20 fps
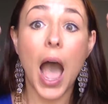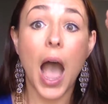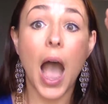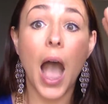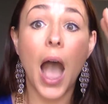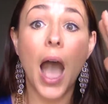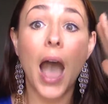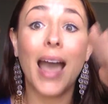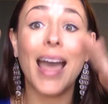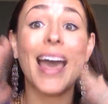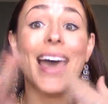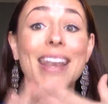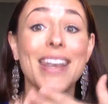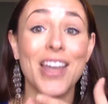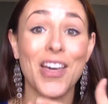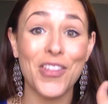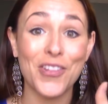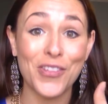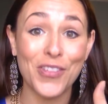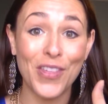
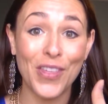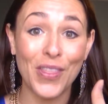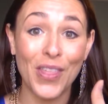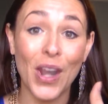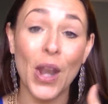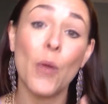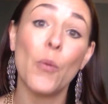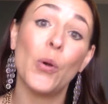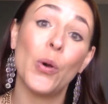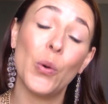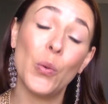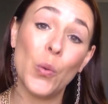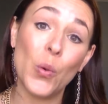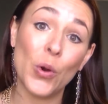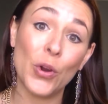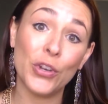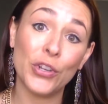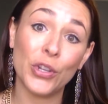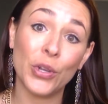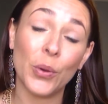Another thing that I will
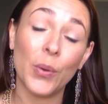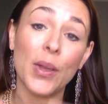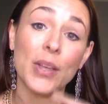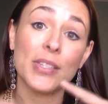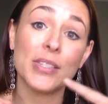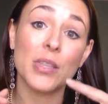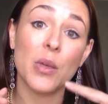warn you is